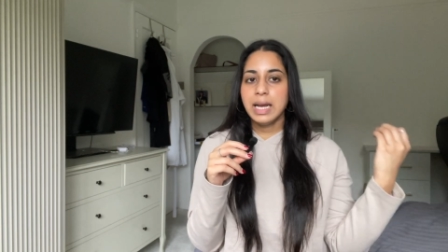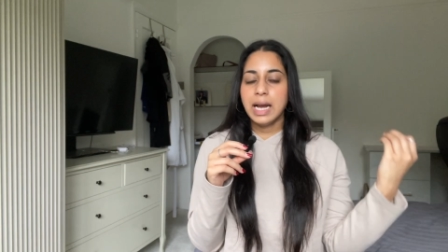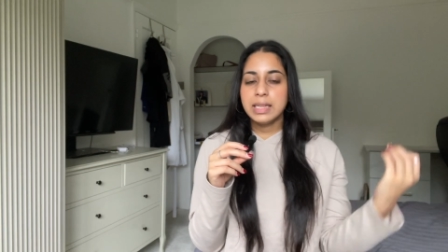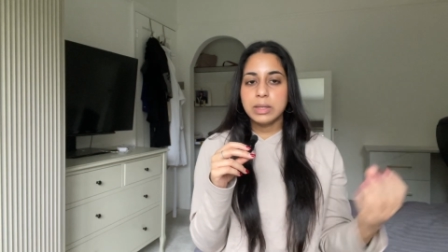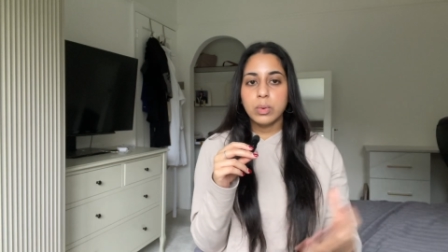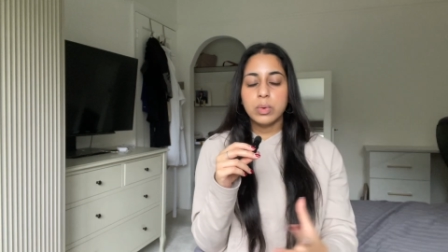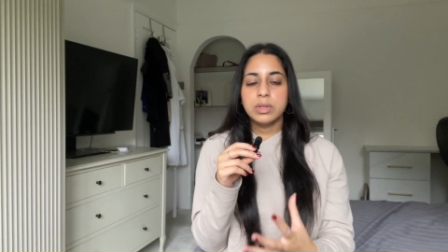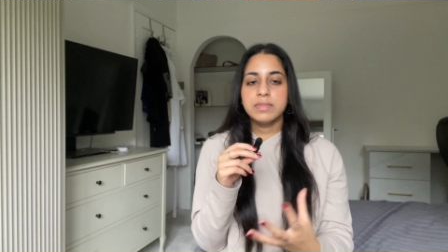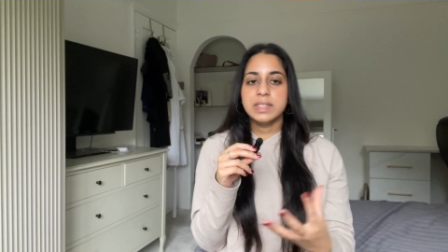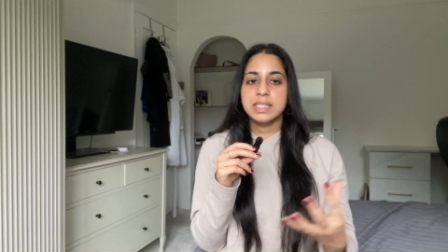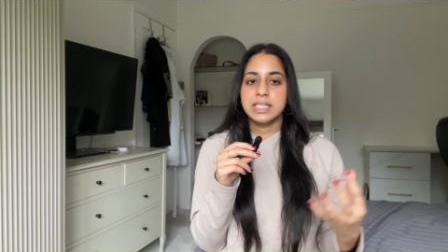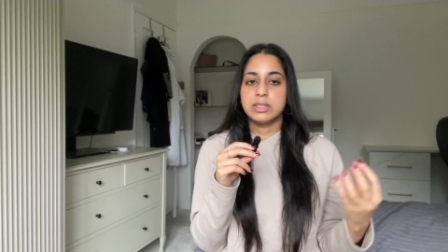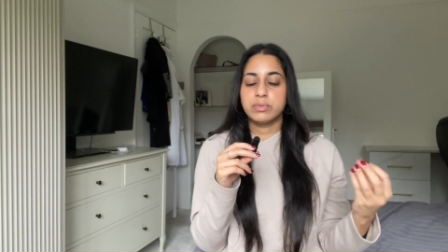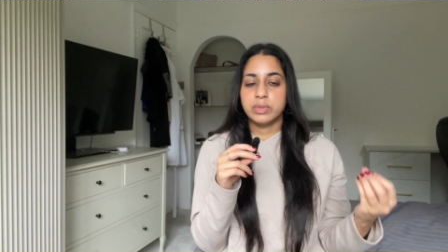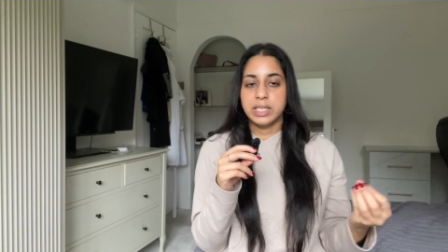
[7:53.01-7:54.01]
And all of this
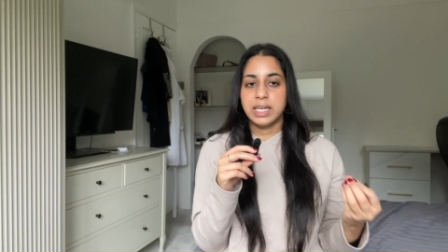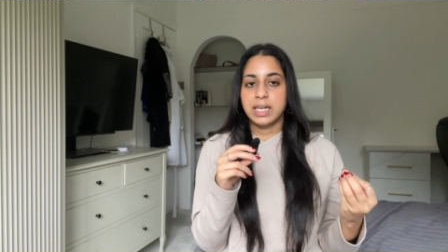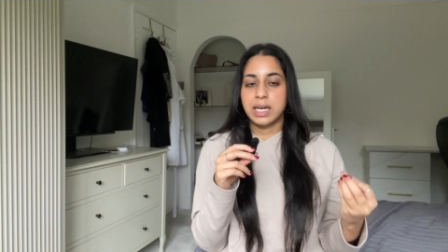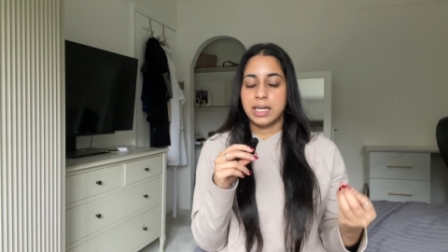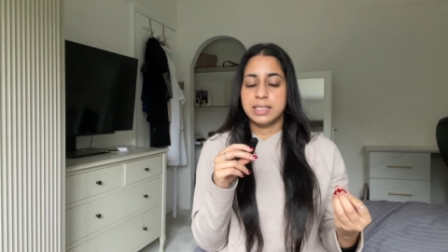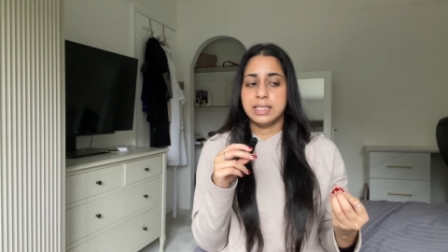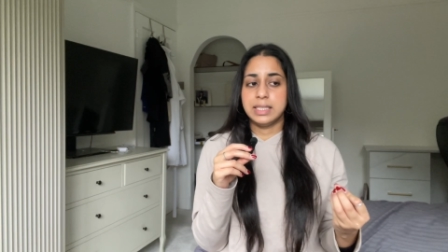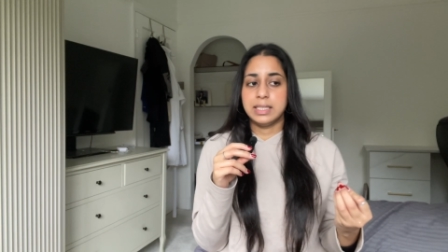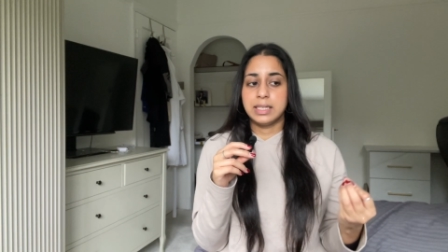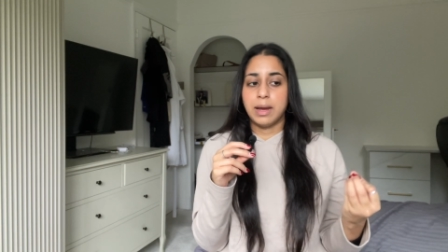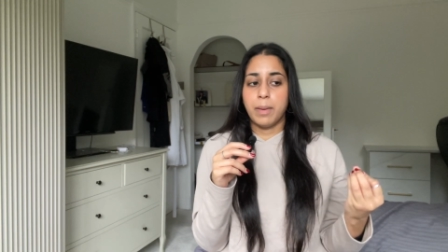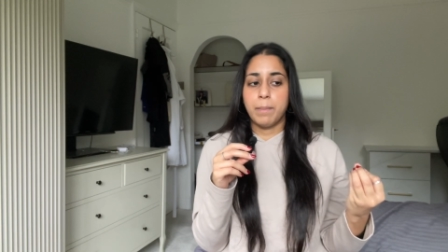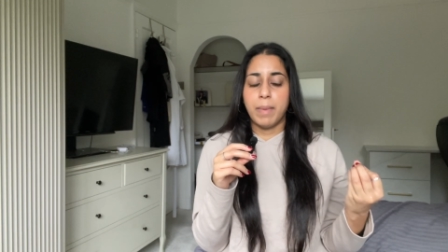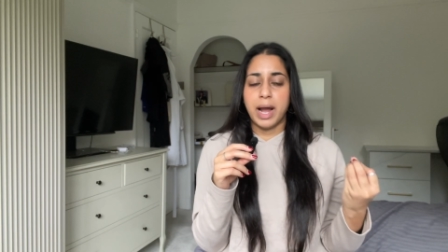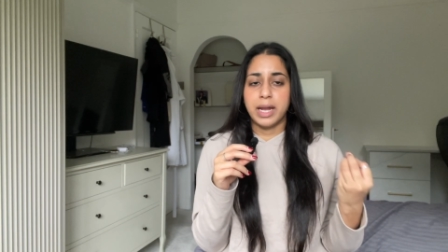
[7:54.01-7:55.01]
has reignited
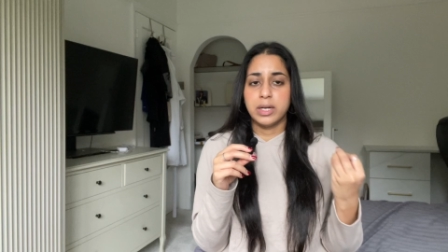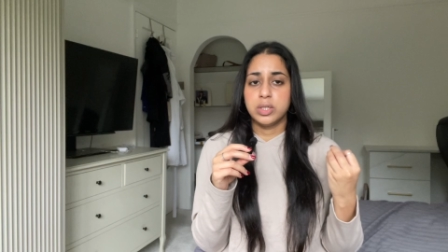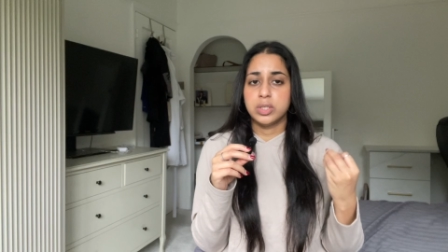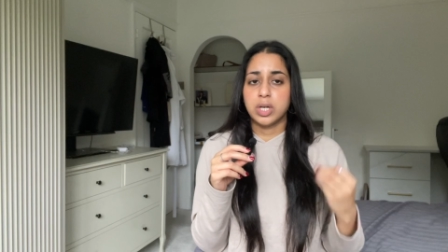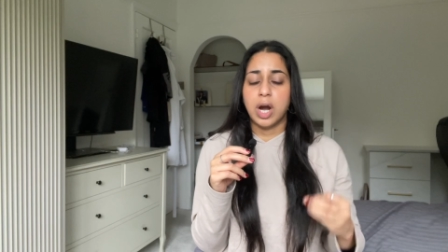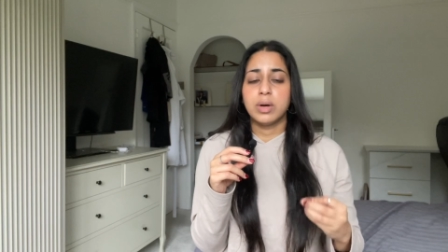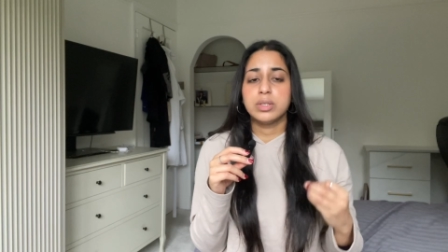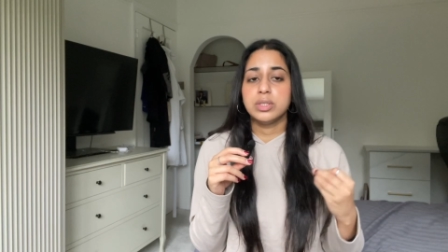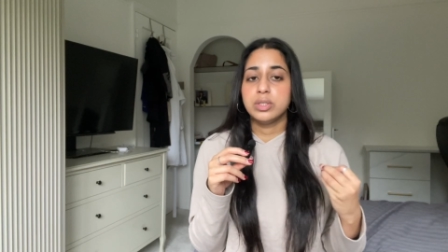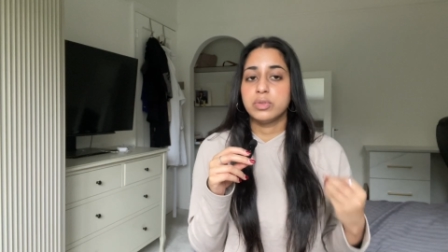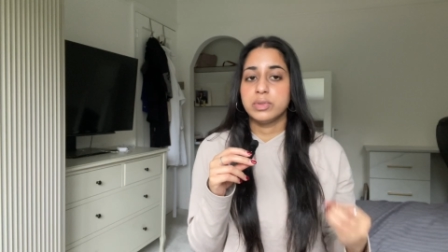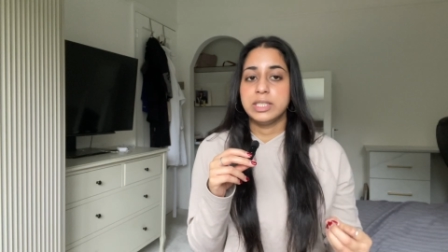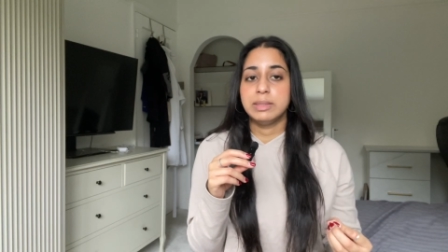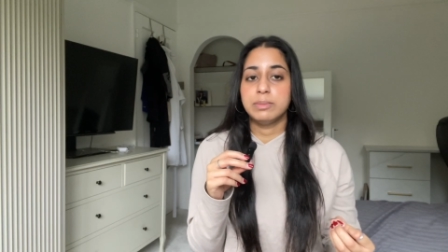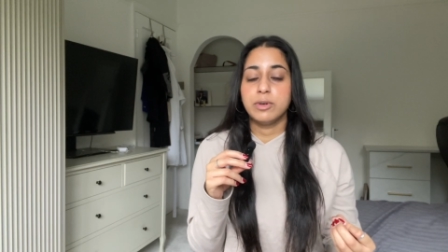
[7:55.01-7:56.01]
my childhood
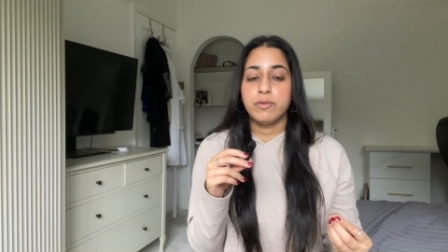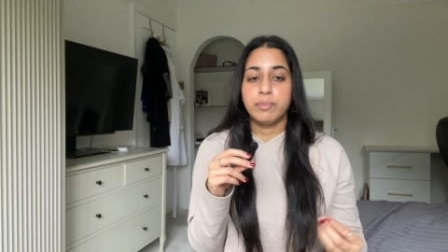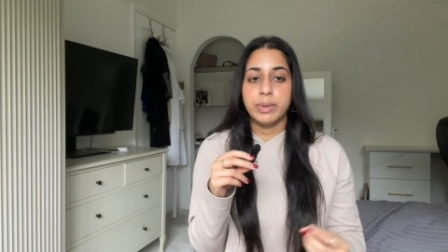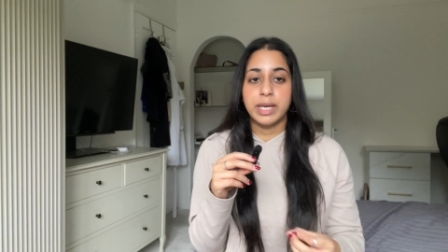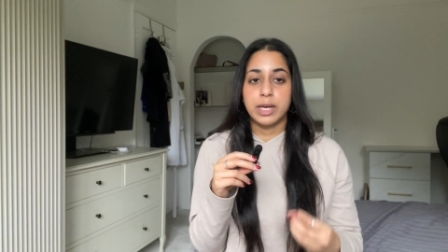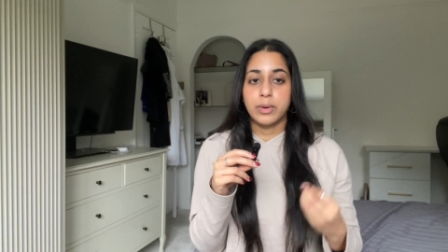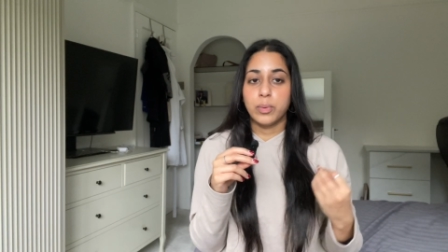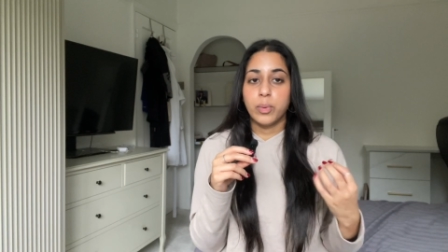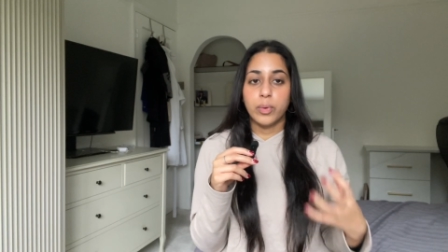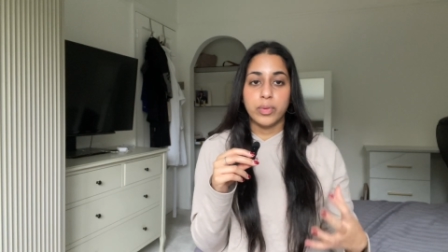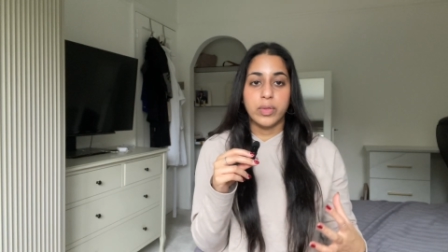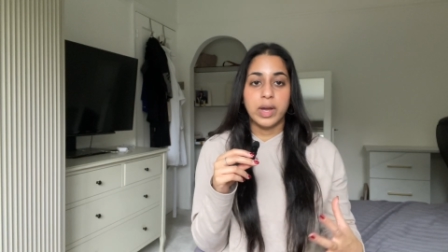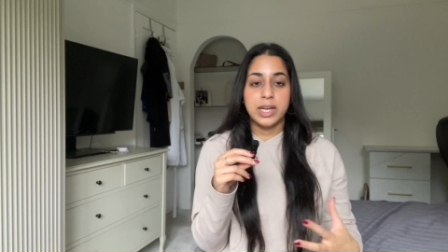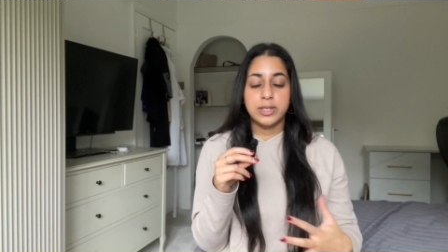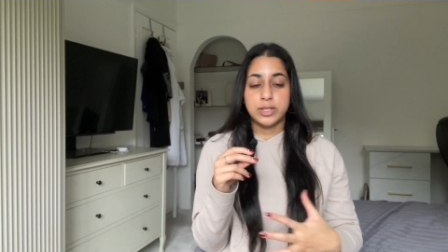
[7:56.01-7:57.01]
dream of being an
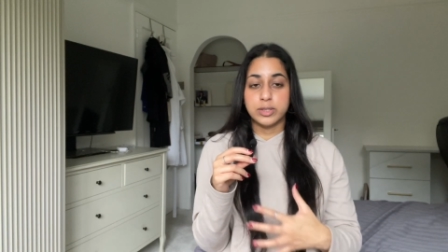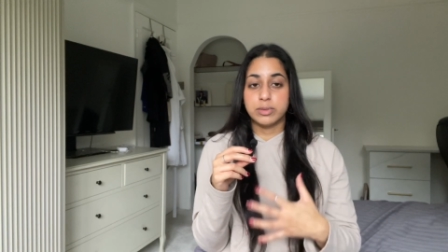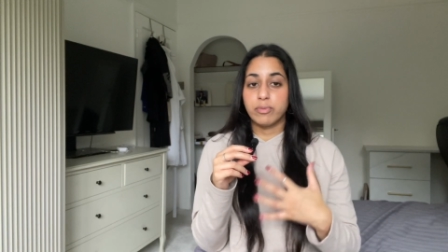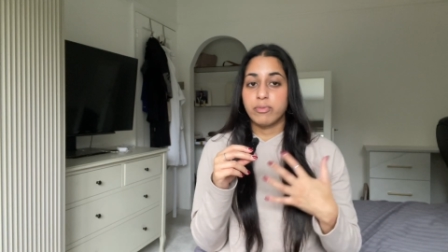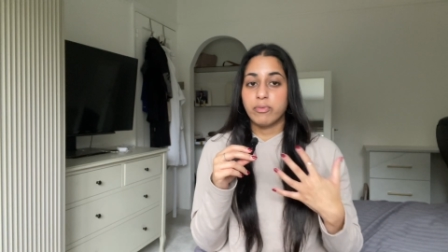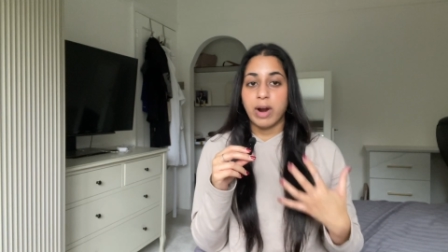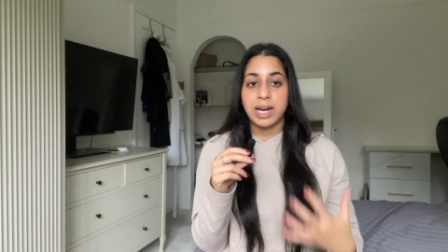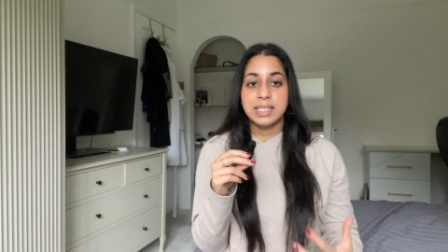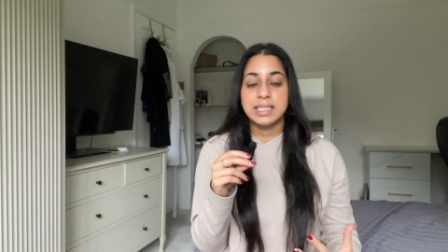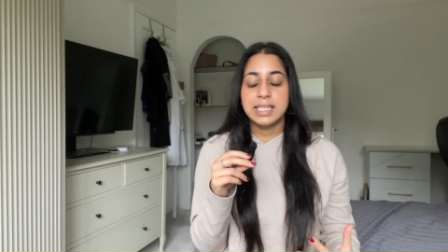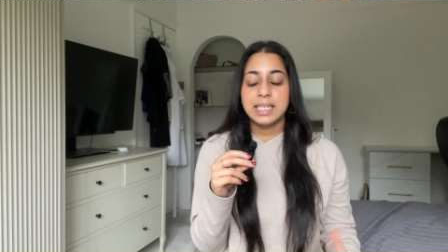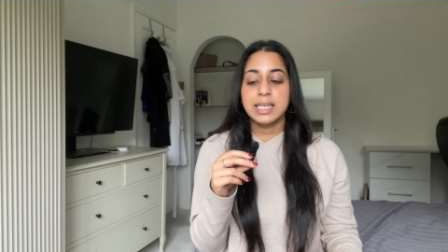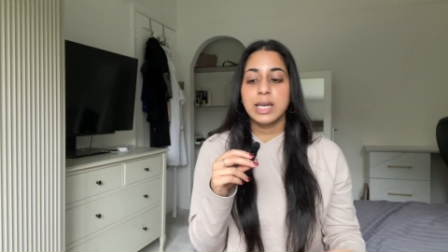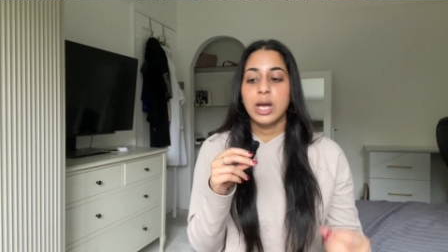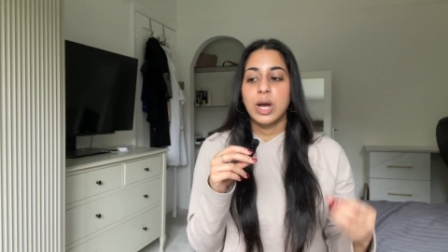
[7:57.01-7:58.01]
author and just
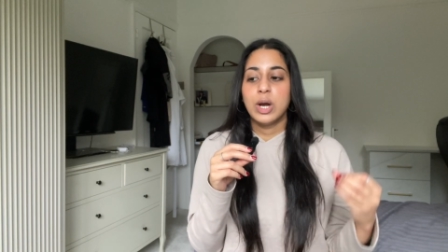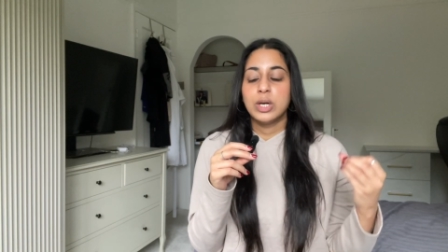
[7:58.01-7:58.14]
writing.